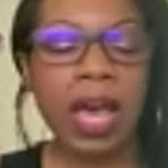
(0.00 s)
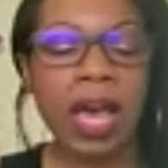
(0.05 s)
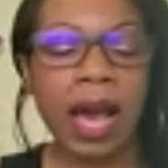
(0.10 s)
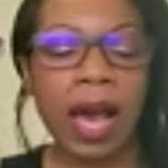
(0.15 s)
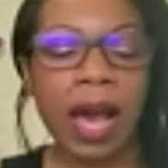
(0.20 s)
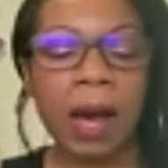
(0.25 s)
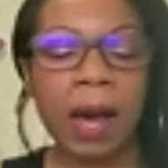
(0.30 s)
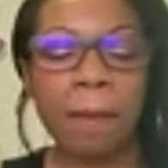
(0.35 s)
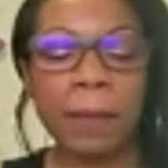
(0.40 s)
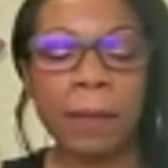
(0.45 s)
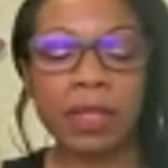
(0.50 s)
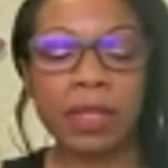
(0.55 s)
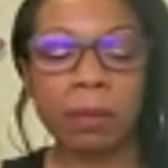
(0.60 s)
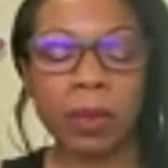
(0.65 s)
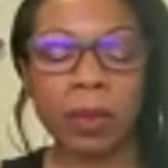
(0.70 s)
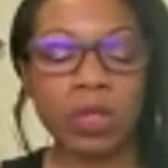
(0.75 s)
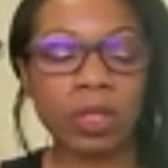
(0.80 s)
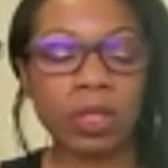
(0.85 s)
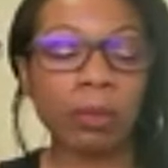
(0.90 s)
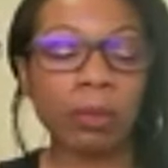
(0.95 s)
Um, but the
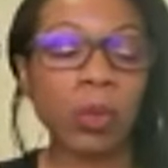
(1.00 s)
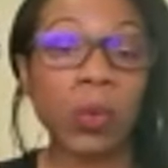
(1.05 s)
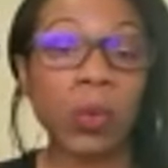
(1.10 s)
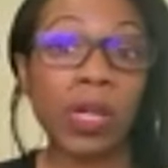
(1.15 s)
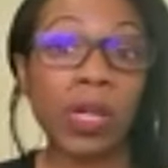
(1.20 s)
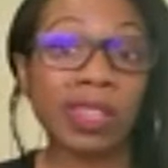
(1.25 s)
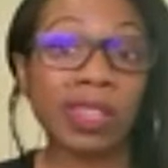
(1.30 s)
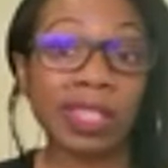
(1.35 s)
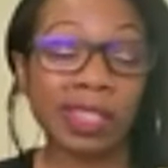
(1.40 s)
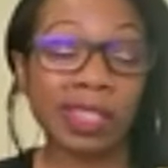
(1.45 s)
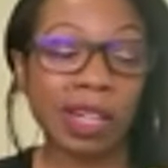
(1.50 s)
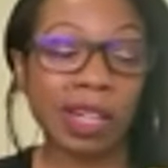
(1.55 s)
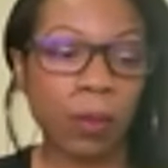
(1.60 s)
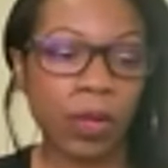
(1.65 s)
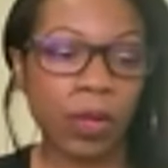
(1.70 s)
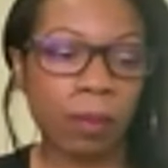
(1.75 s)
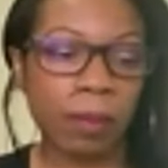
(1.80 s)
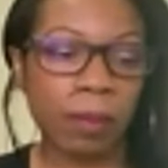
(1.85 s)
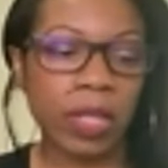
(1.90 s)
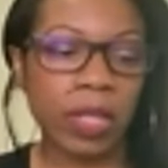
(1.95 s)
most important thing that I
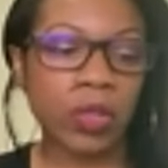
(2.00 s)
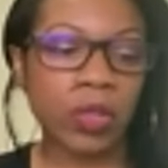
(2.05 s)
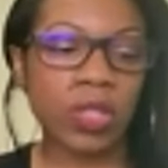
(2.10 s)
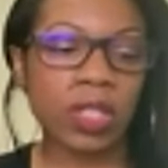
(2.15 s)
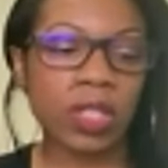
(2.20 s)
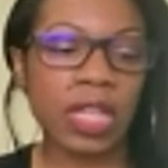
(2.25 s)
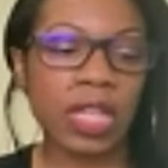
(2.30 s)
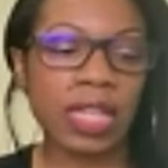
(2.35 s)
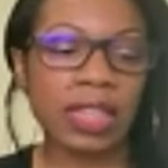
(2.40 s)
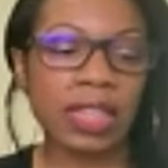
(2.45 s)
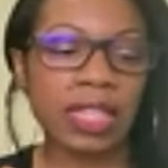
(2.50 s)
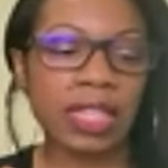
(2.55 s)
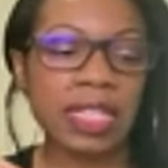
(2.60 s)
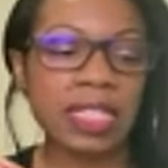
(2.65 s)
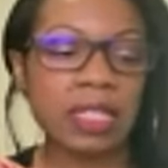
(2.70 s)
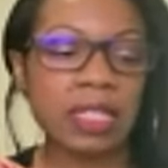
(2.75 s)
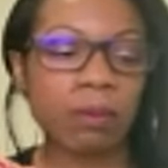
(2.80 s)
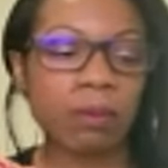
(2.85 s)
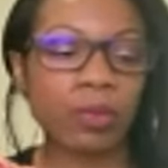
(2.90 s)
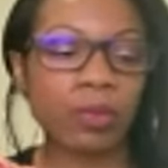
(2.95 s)
want to mention that
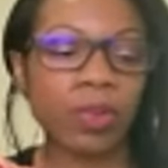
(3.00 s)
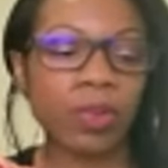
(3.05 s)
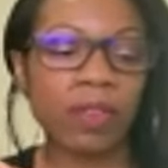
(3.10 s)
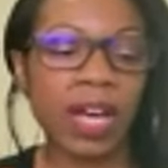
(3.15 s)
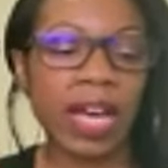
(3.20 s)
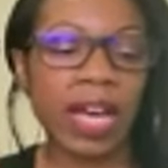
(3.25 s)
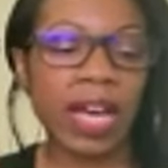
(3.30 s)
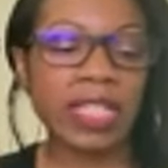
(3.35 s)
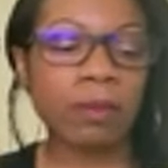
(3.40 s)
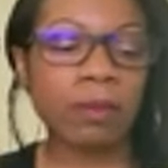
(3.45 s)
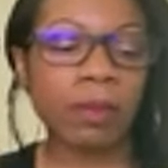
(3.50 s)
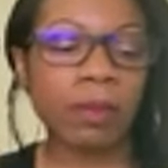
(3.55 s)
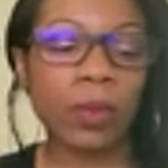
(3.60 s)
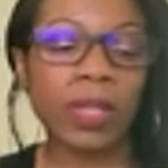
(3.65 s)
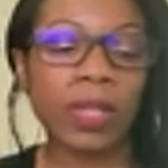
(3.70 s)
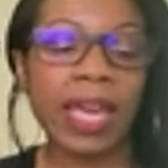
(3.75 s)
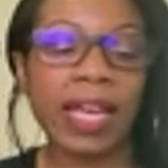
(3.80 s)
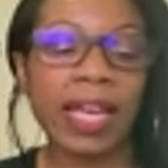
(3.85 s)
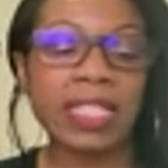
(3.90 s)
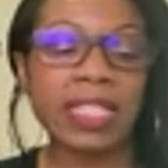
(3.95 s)
this provides both
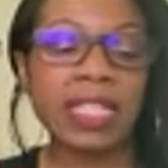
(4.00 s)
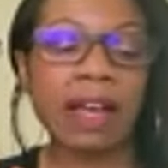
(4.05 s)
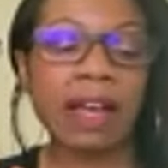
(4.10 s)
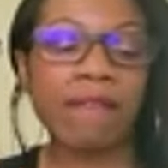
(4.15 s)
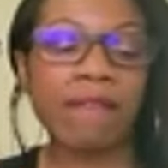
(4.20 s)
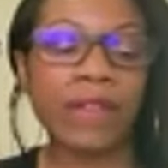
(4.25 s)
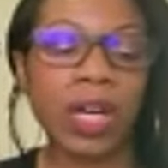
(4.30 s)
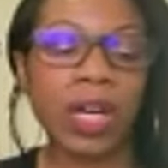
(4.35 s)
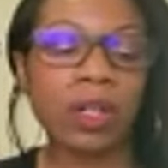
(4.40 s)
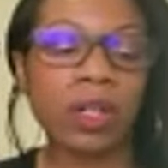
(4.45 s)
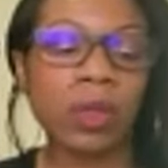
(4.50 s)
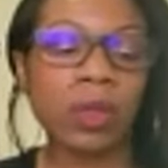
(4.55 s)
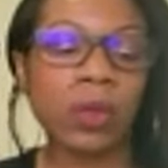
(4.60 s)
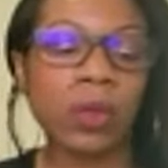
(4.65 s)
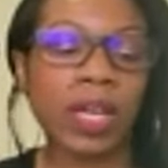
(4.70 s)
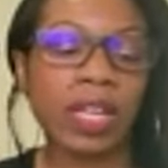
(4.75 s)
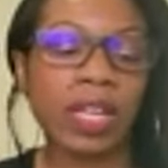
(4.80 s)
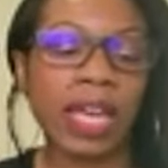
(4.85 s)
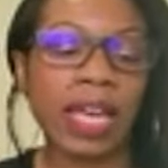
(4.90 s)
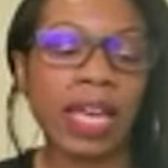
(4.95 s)
antifungal
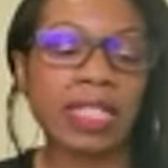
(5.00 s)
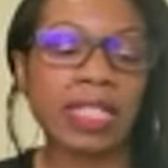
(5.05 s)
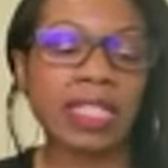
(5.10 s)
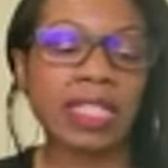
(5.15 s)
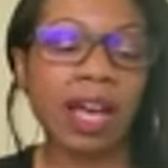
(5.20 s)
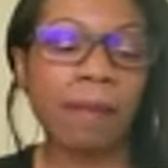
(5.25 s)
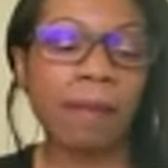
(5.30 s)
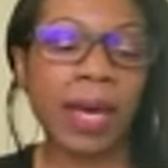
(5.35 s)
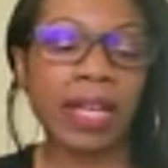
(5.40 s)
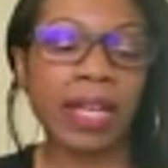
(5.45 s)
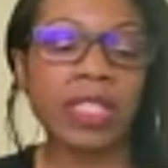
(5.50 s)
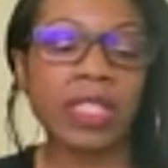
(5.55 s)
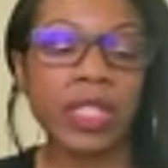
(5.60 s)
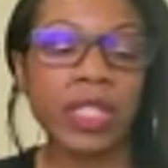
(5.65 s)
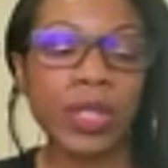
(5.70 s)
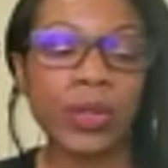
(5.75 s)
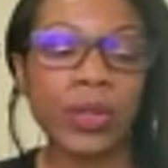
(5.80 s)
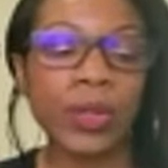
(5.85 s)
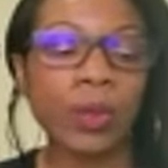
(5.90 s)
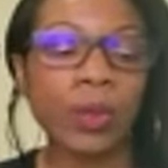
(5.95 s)
and
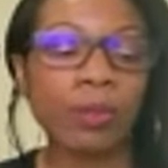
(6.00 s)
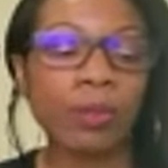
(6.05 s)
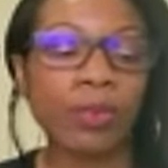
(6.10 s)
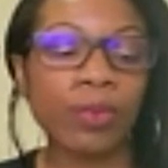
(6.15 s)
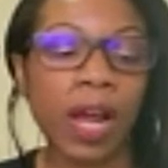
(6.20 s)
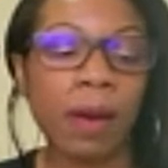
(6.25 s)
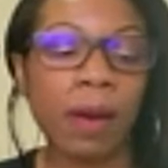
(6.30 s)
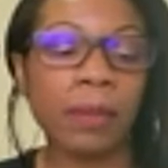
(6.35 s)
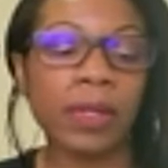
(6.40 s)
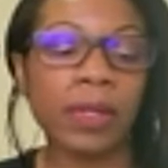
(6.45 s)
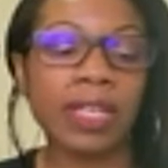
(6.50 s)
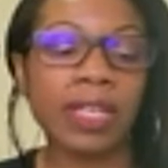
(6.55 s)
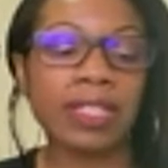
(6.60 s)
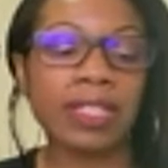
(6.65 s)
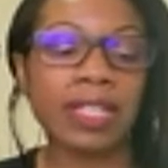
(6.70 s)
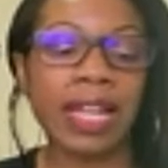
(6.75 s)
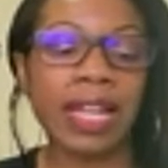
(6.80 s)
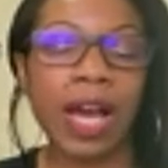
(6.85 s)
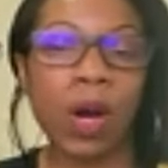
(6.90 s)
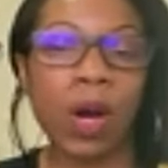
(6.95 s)
antibacterial properties
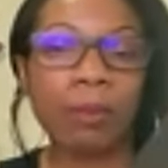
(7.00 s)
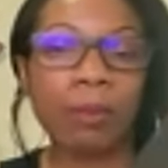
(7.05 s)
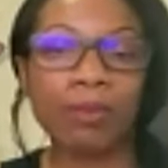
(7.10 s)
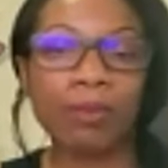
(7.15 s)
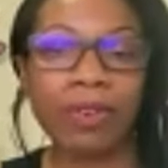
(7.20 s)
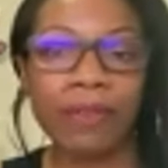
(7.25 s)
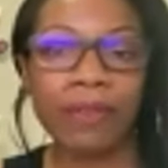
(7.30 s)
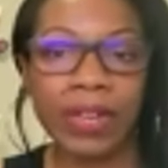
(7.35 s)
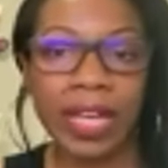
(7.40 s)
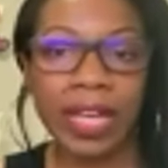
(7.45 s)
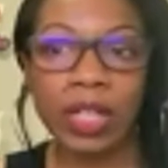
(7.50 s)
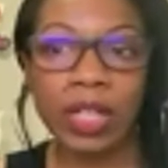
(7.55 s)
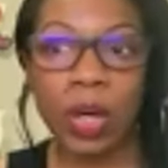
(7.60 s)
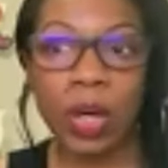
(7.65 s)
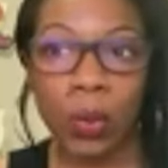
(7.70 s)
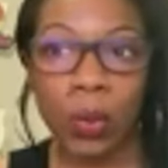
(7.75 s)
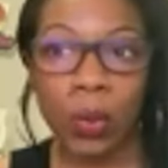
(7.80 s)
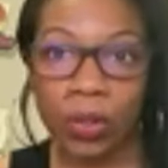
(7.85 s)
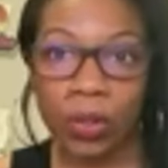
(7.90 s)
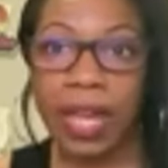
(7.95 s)
that help prevent
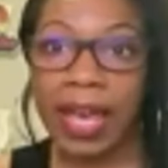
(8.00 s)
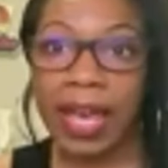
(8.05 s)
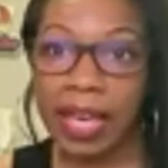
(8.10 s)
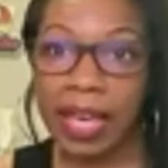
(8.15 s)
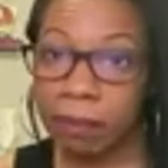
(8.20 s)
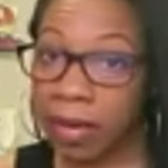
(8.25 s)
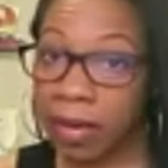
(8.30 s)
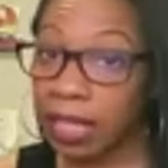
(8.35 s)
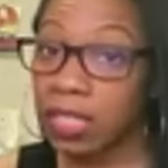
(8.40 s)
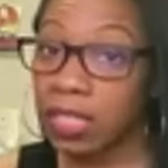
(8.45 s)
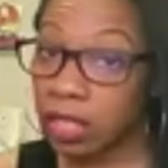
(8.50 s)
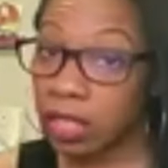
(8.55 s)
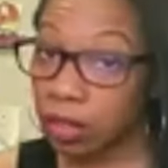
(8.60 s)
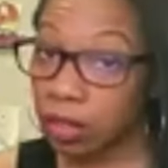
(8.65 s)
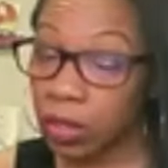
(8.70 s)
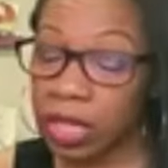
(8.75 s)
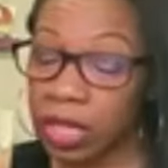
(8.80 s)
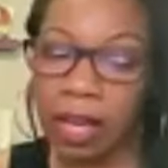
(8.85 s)
odor and bacteria.